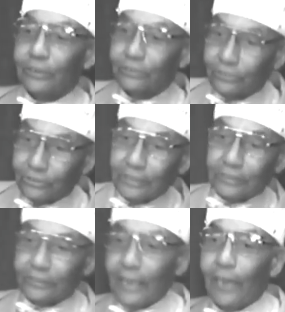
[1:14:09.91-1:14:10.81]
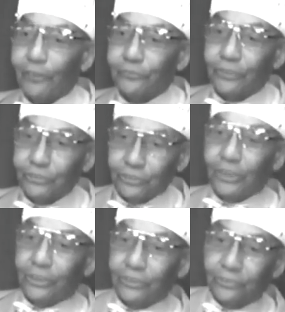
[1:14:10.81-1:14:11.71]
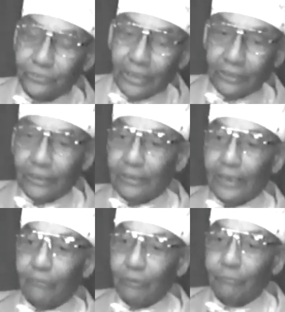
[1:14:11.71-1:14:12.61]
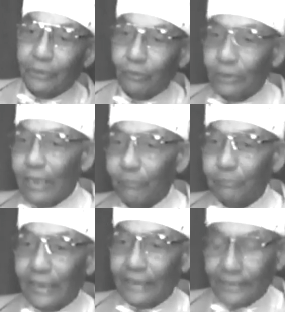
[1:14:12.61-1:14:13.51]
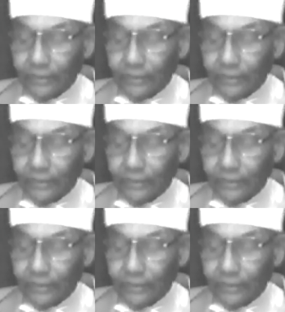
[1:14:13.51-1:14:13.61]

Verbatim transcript: 6,000 years that the devil been on our planet.